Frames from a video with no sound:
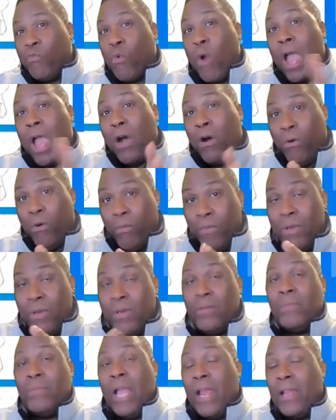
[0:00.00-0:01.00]

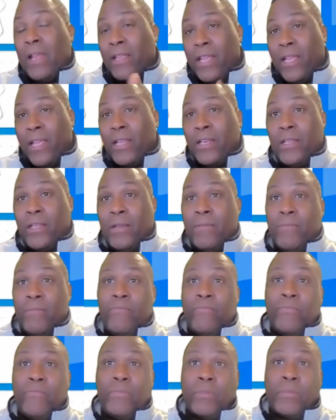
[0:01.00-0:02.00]
realm and
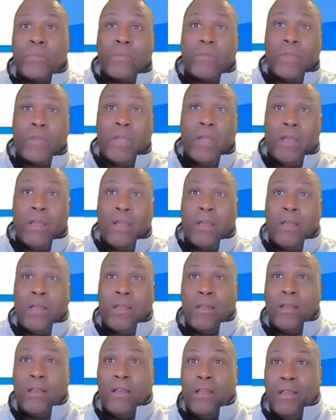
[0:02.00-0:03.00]
kingdom.
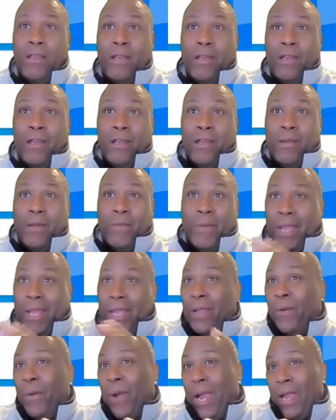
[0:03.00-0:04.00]
Uh, but
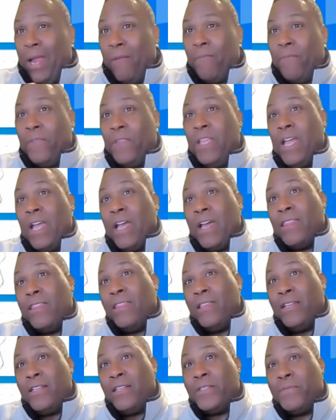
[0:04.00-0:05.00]
anyway, yeah,
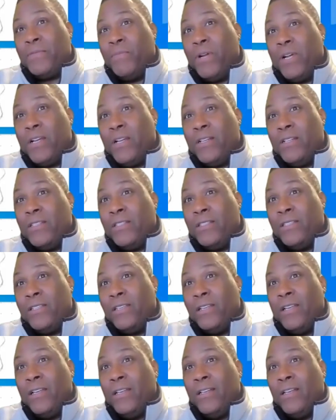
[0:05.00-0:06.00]
this
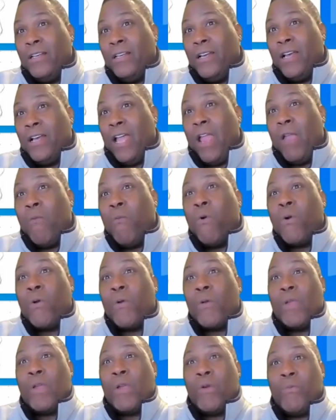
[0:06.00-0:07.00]
was a
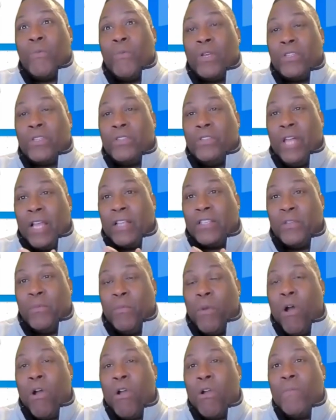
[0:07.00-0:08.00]
warrior with like
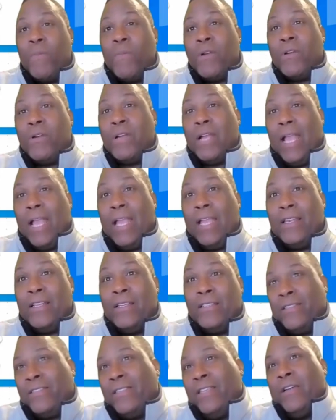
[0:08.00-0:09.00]
some armor, and
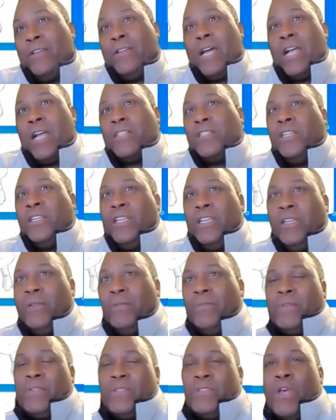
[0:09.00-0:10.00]
it's the Adachi.
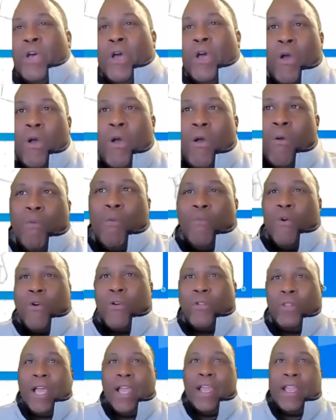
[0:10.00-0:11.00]
He was
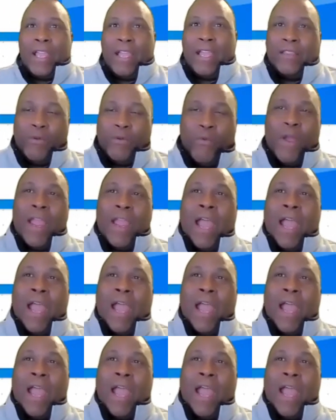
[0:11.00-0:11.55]
more like the